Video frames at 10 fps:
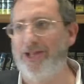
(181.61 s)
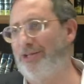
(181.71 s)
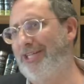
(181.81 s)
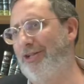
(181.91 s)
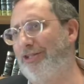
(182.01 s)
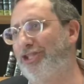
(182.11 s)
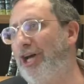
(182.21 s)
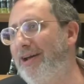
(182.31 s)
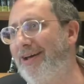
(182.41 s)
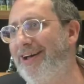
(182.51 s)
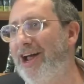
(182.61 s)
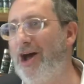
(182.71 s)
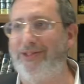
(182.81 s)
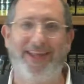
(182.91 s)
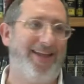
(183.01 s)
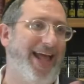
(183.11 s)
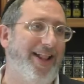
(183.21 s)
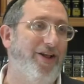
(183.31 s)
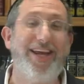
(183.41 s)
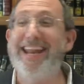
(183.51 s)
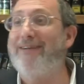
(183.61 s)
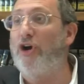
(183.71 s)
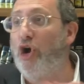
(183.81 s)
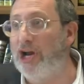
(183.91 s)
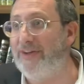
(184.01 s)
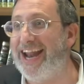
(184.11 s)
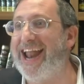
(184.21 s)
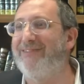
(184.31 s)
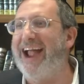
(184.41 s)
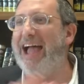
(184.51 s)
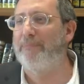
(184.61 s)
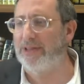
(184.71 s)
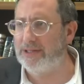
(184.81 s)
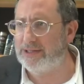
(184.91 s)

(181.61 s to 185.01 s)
no such thing as Rosh Hashanah, no such thing as El. You never heard of it. It never happened.